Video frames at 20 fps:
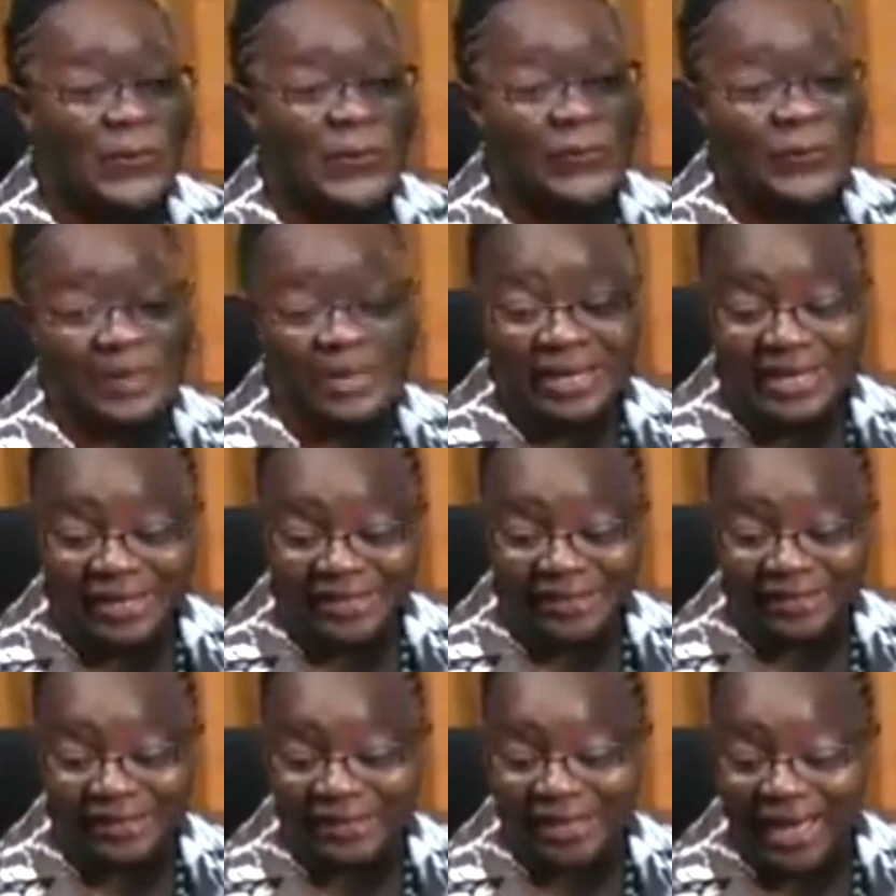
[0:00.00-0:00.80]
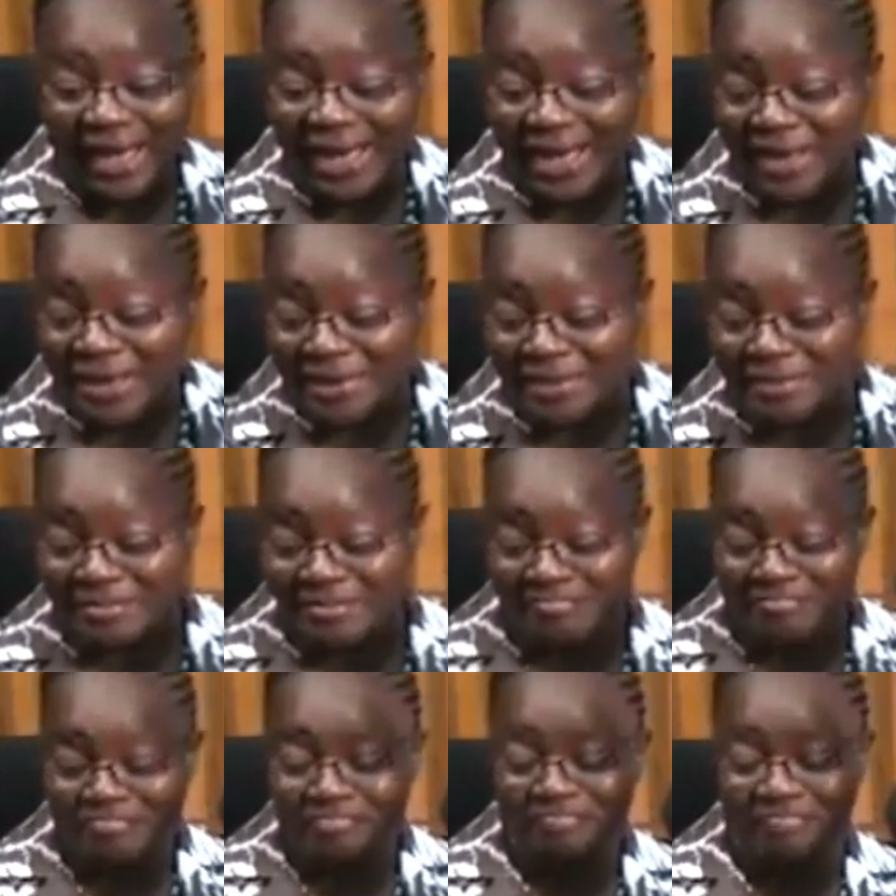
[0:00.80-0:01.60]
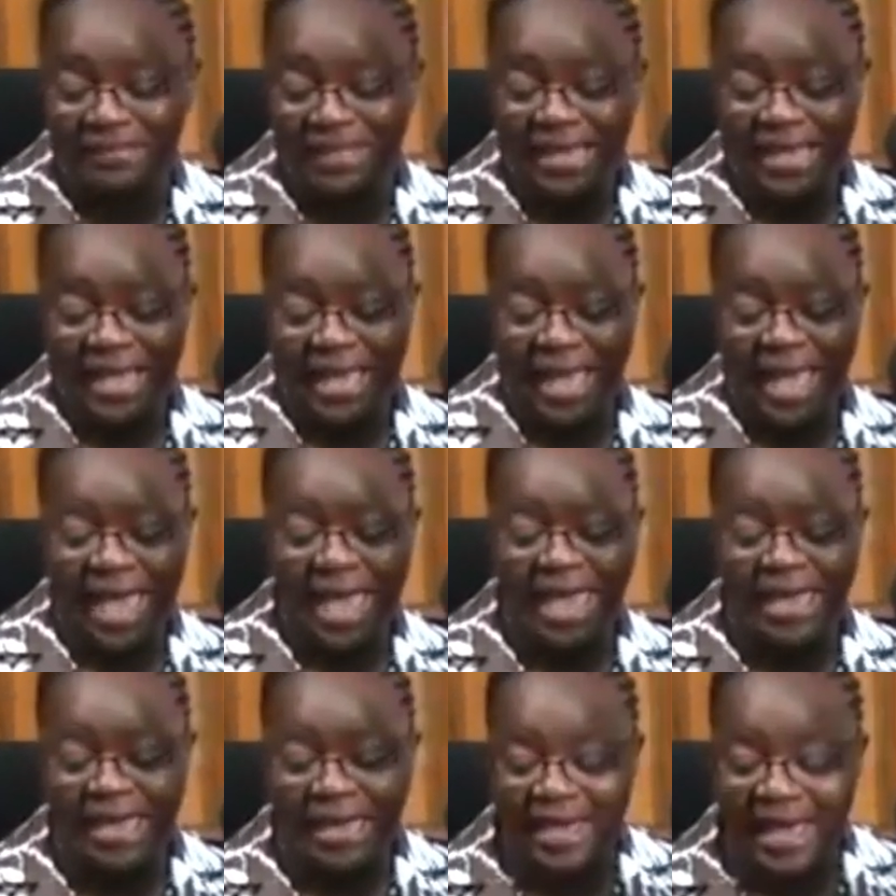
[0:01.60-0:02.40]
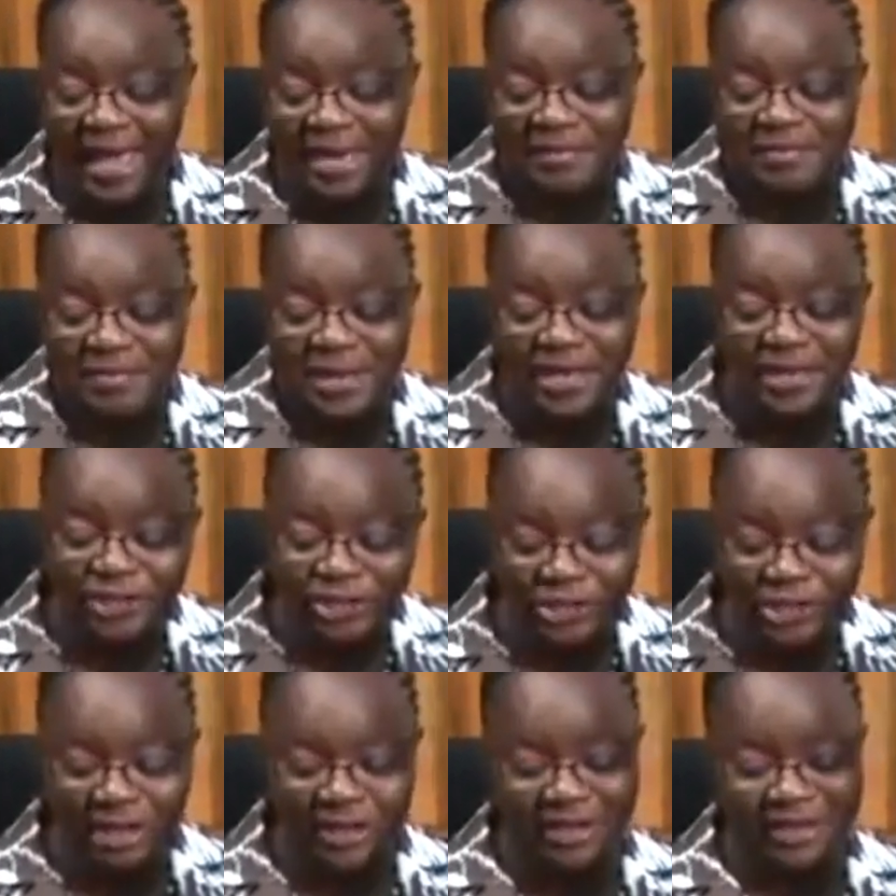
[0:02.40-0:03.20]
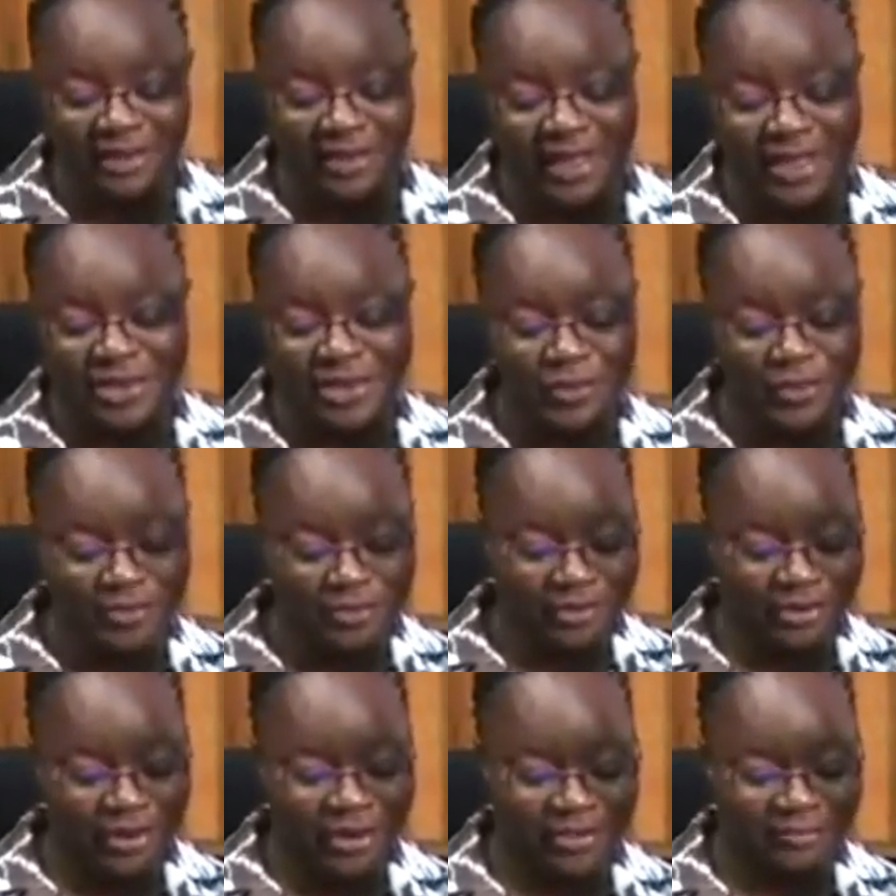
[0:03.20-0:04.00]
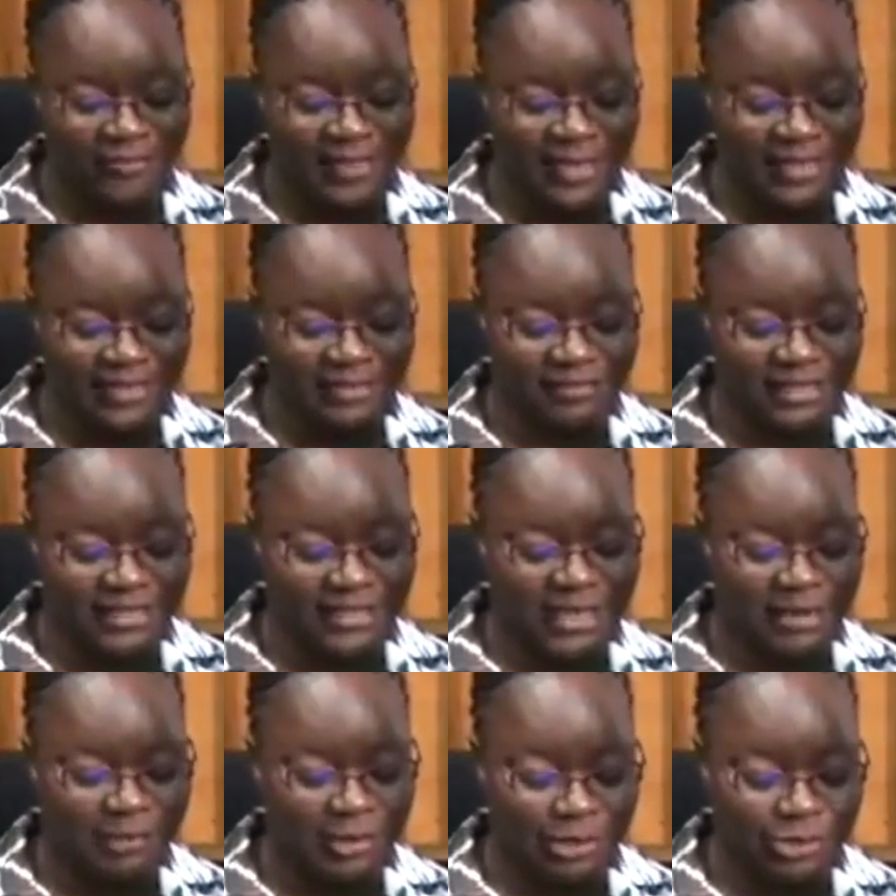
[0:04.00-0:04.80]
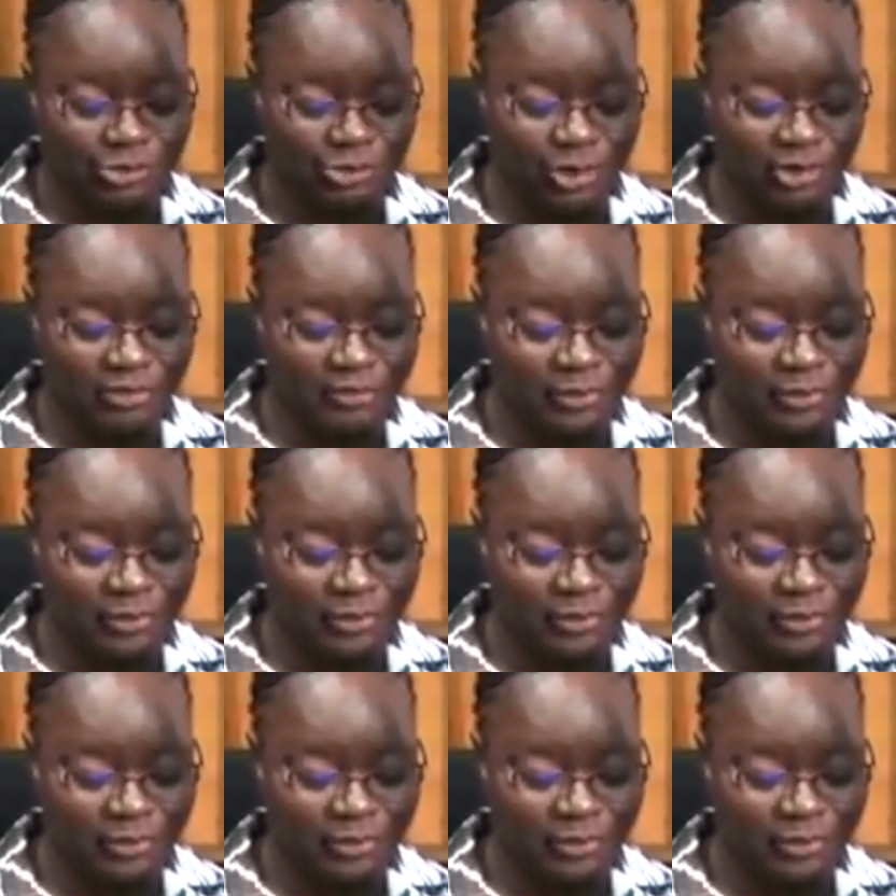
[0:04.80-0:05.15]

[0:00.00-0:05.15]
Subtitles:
Well, I had mentioned a number of activities. I'm not sure